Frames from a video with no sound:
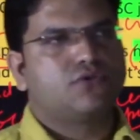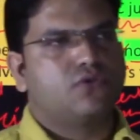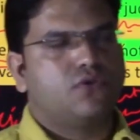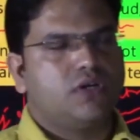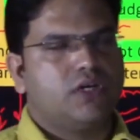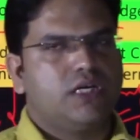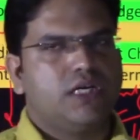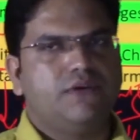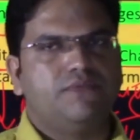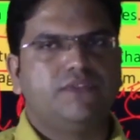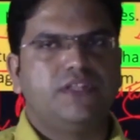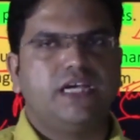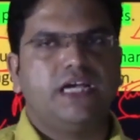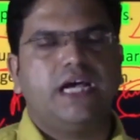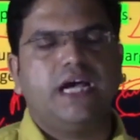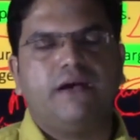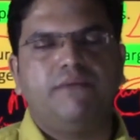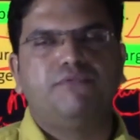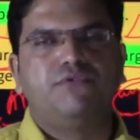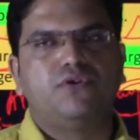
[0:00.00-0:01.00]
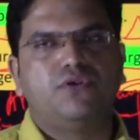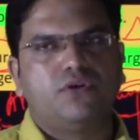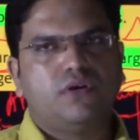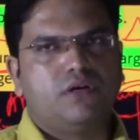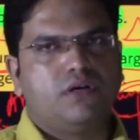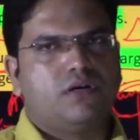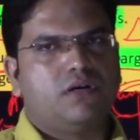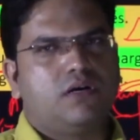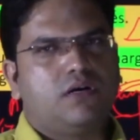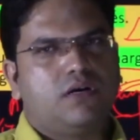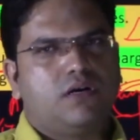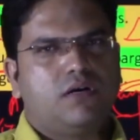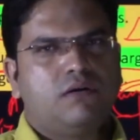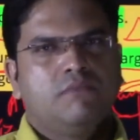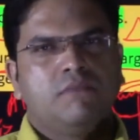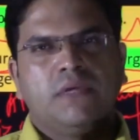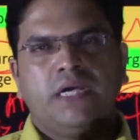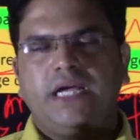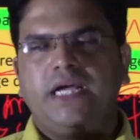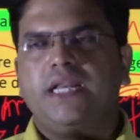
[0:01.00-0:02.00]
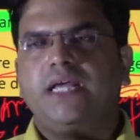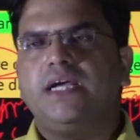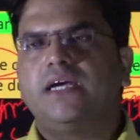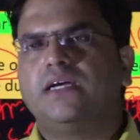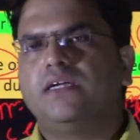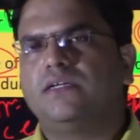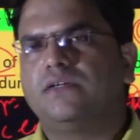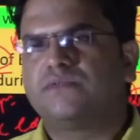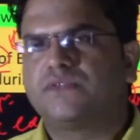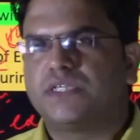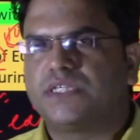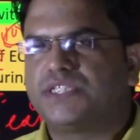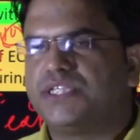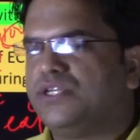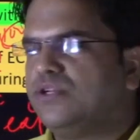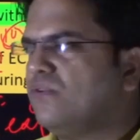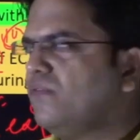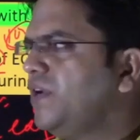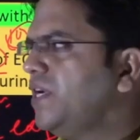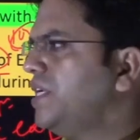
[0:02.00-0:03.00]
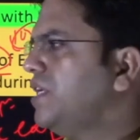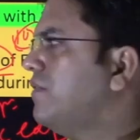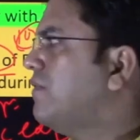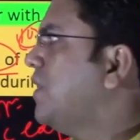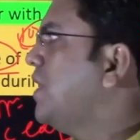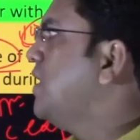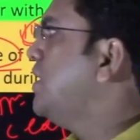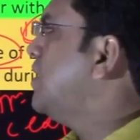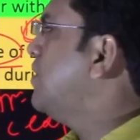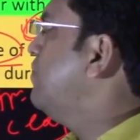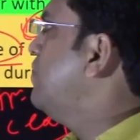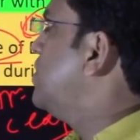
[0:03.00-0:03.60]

So if they have uh, any kind of such innovative idea